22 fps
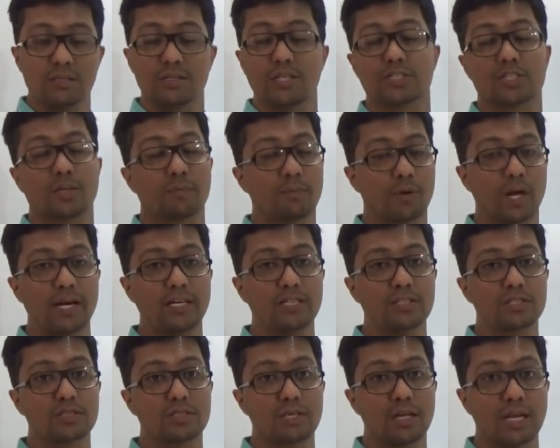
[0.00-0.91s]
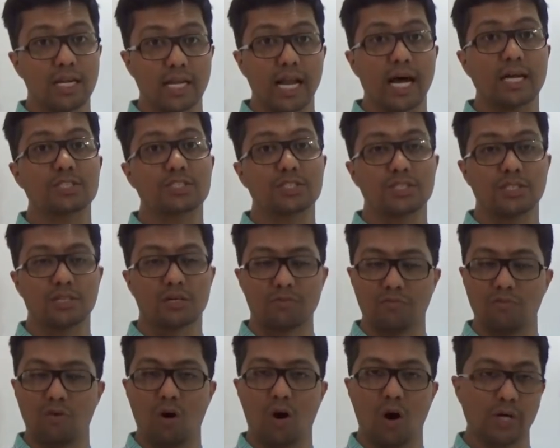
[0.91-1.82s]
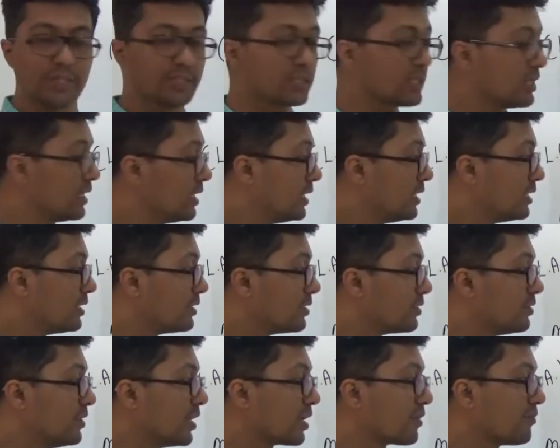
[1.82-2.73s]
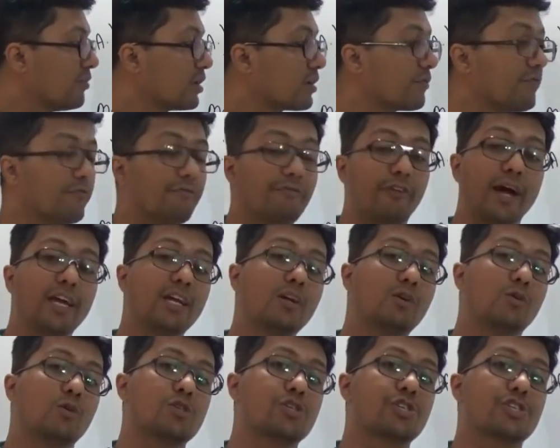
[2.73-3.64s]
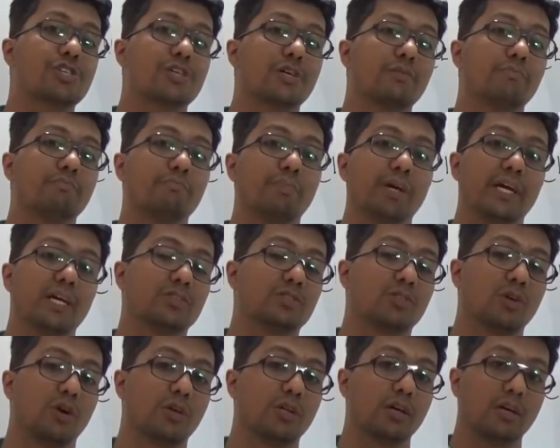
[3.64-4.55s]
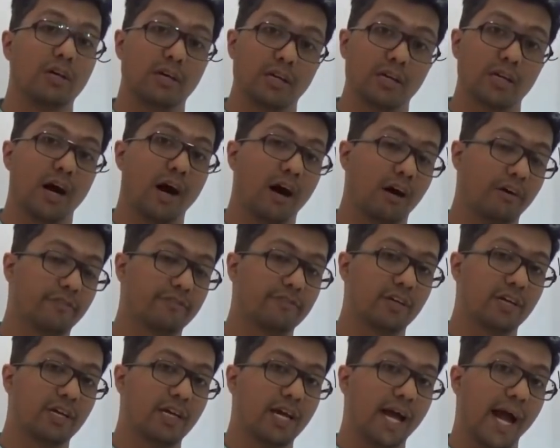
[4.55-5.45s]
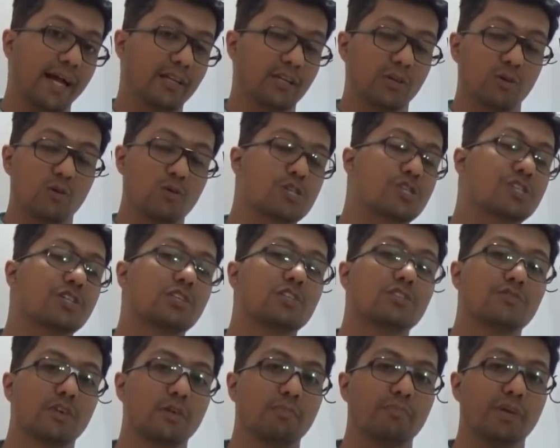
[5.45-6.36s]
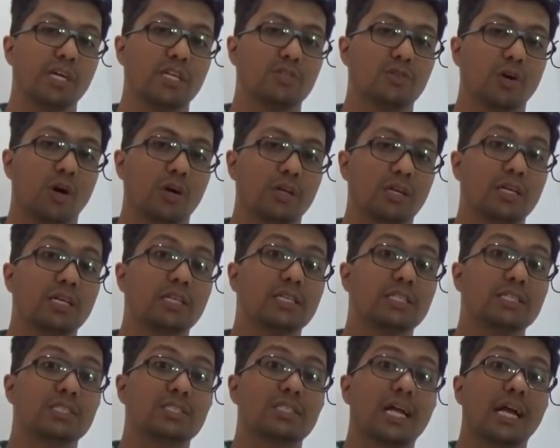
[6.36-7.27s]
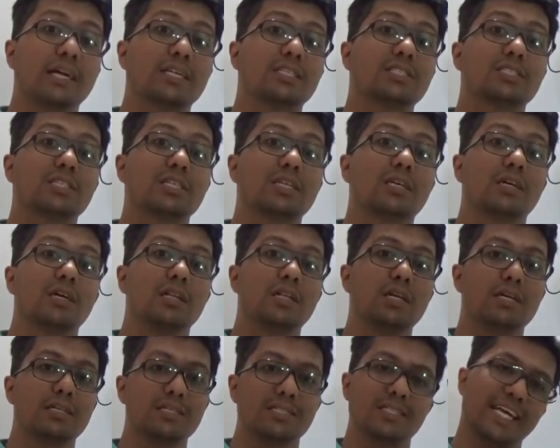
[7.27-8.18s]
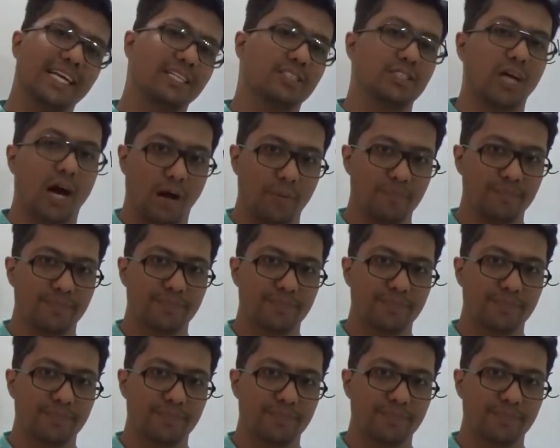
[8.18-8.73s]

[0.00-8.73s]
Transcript: The surprise last year was there were 5 questions based on a graph and the questions were based on statistical data.